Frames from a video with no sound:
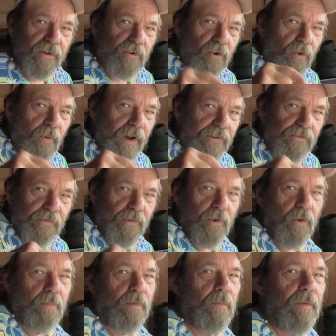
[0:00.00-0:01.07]
of the
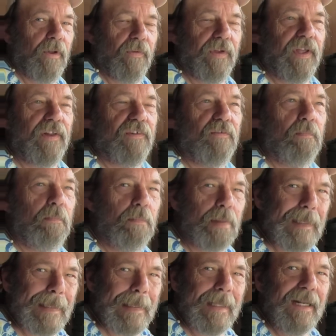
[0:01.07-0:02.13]
terrestrial bromeliads,
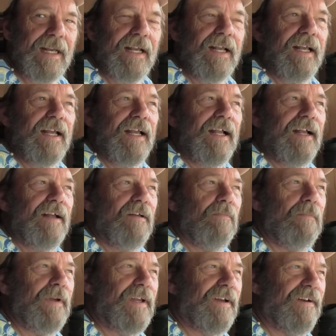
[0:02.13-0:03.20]
but
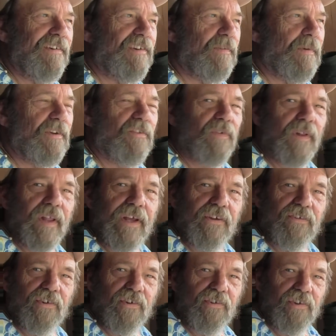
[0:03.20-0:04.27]
because of its
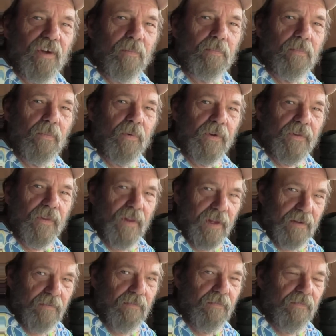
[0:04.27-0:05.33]
relationship with
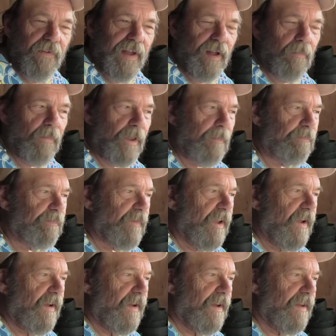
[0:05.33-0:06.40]
that family,
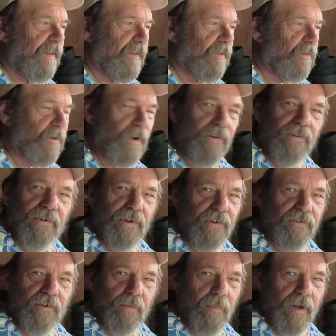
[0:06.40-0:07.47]
the root
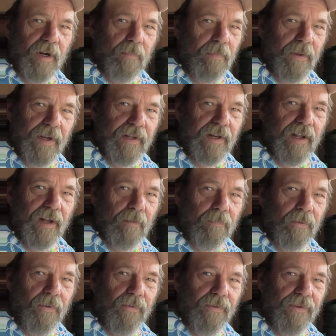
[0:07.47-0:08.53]
system on a
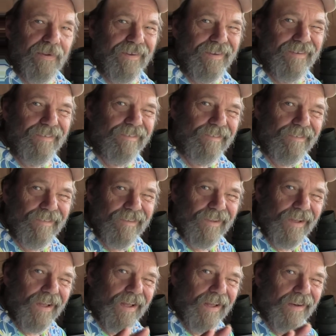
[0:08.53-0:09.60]
pineapple is
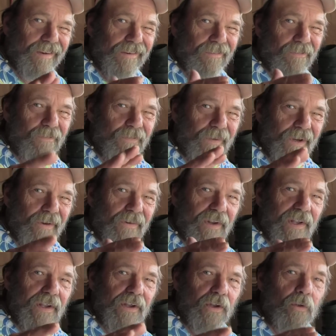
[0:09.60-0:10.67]
not
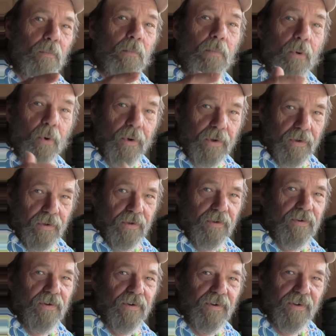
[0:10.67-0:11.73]
very
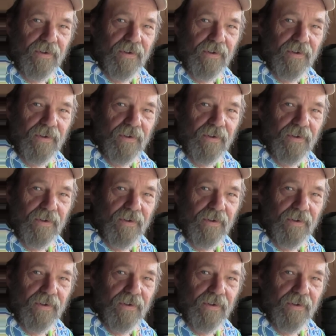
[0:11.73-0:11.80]
important